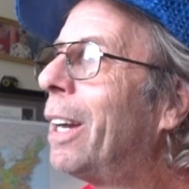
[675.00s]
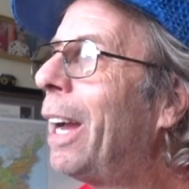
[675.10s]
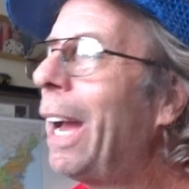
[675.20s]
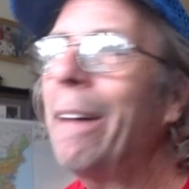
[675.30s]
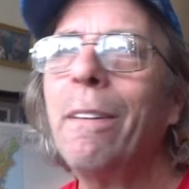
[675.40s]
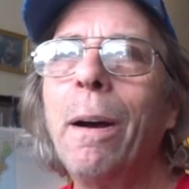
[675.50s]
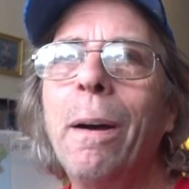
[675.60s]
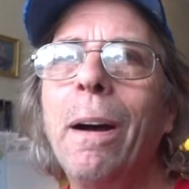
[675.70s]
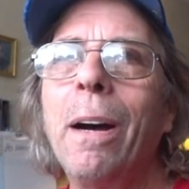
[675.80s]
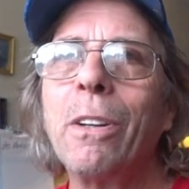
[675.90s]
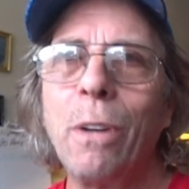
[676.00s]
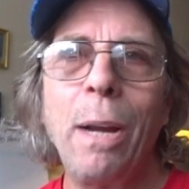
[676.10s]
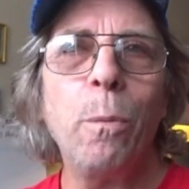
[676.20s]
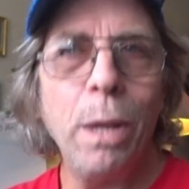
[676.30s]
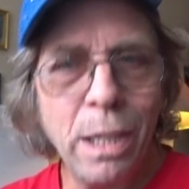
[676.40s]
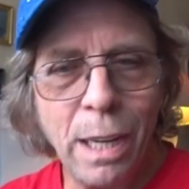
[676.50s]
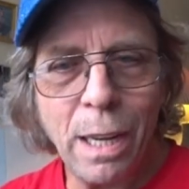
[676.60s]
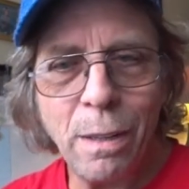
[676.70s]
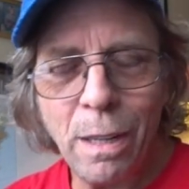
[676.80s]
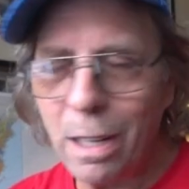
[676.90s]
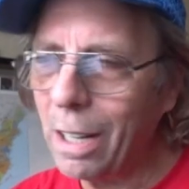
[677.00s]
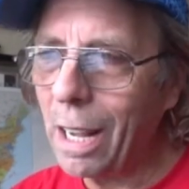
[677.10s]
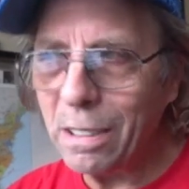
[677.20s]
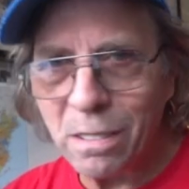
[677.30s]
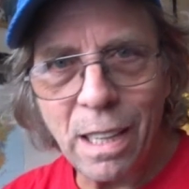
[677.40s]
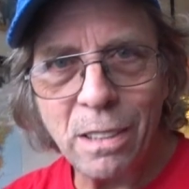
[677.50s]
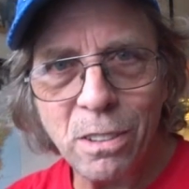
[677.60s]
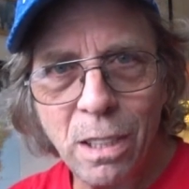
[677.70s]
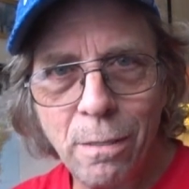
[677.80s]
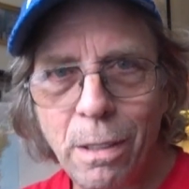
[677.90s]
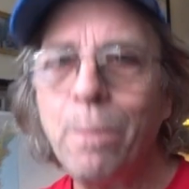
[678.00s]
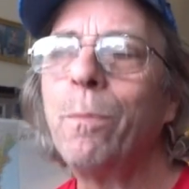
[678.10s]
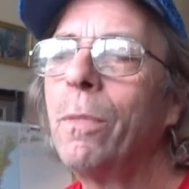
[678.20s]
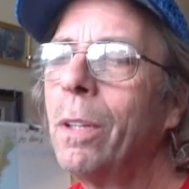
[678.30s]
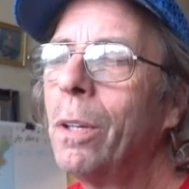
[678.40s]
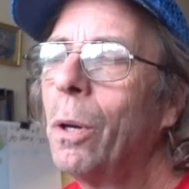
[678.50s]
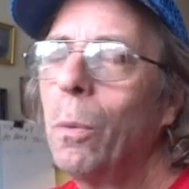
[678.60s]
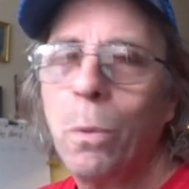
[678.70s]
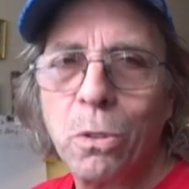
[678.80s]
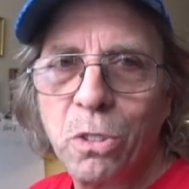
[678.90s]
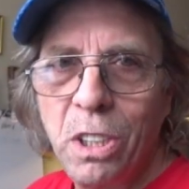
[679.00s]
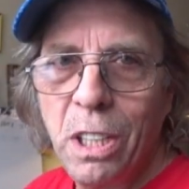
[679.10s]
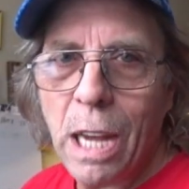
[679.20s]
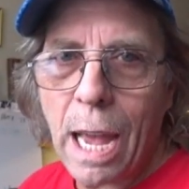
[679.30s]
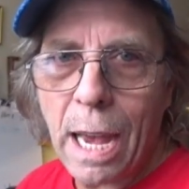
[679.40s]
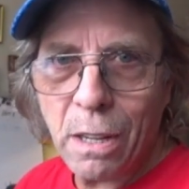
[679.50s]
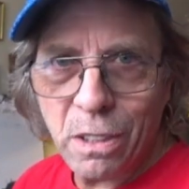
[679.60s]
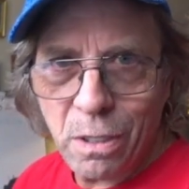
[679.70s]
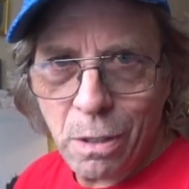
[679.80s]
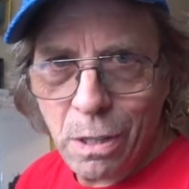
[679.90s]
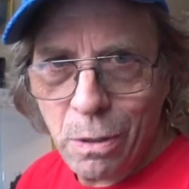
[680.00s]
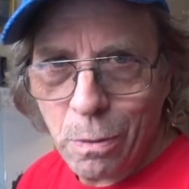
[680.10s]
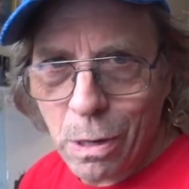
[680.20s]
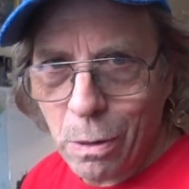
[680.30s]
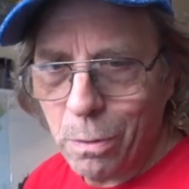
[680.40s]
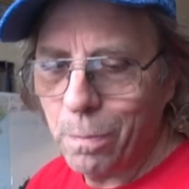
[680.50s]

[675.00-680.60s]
Have a great weekend and a nice Thanksgiving. We'll see you out there on the road.